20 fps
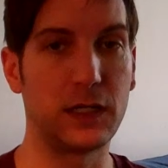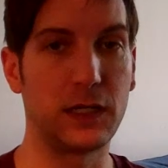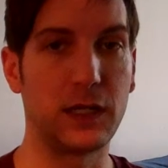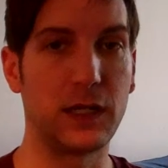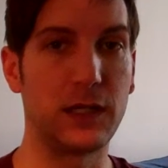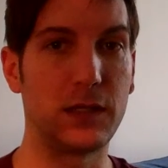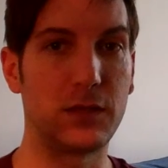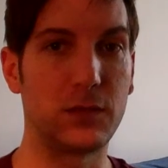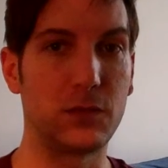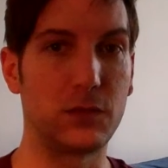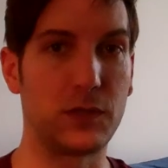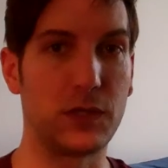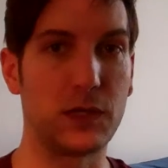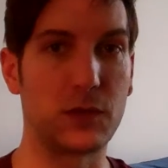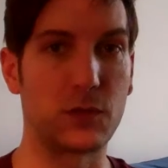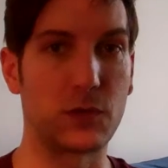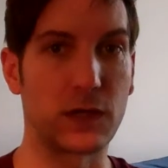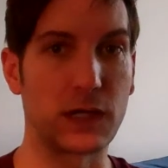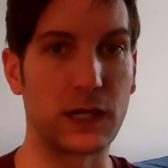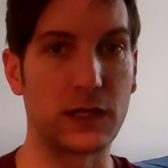and
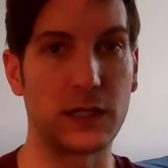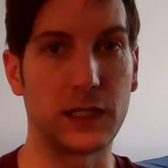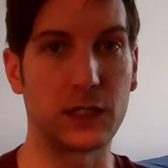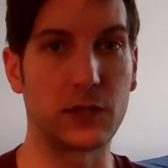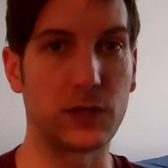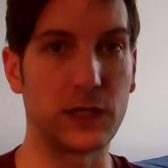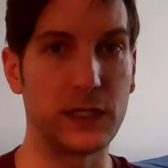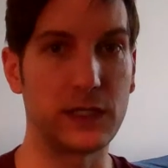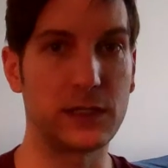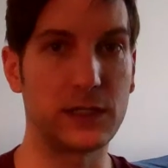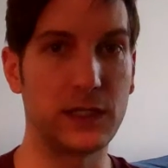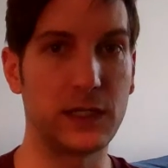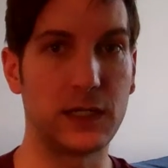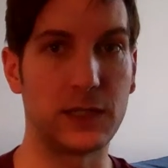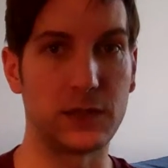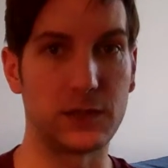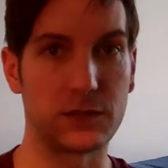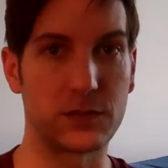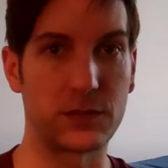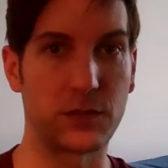then work out like crazy
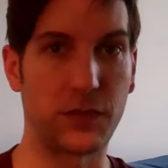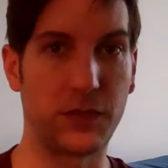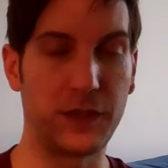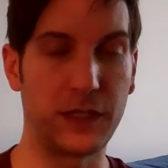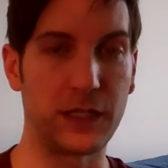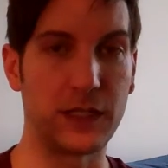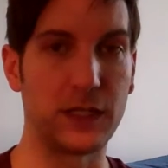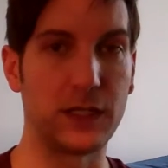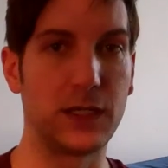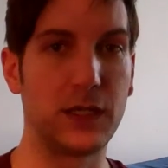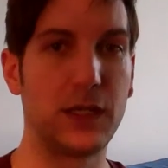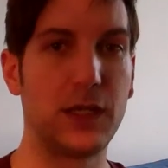and they're still thin.